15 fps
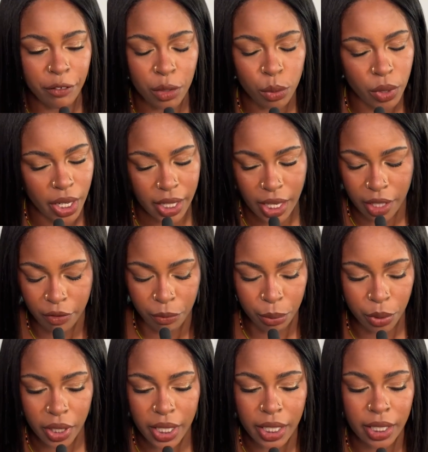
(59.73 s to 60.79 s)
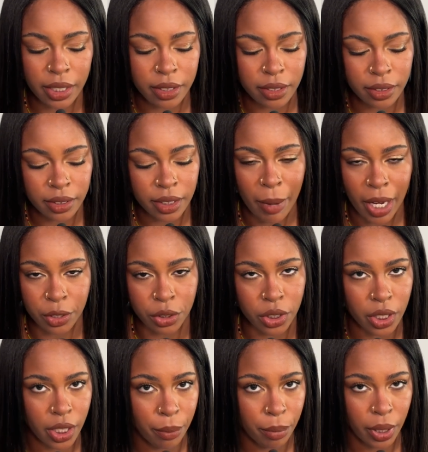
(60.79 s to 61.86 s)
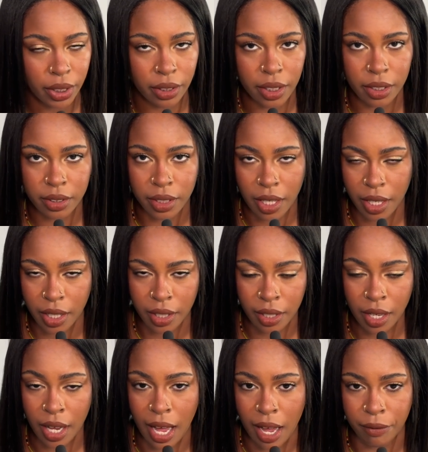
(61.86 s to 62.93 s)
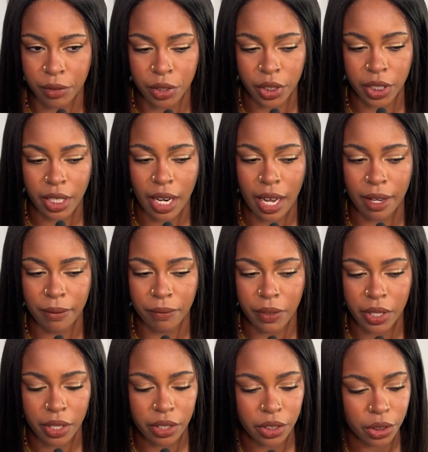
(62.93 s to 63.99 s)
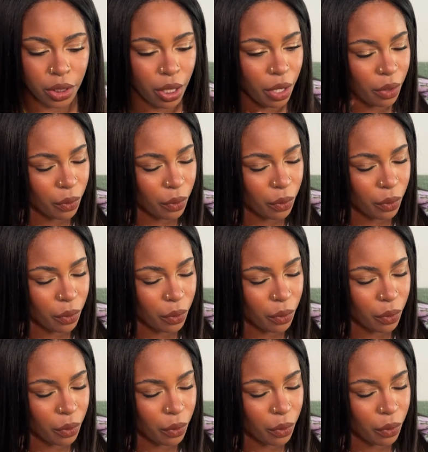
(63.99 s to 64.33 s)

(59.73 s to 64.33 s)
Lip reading: after you take it out of braids. I'm actually going to put this in after I finish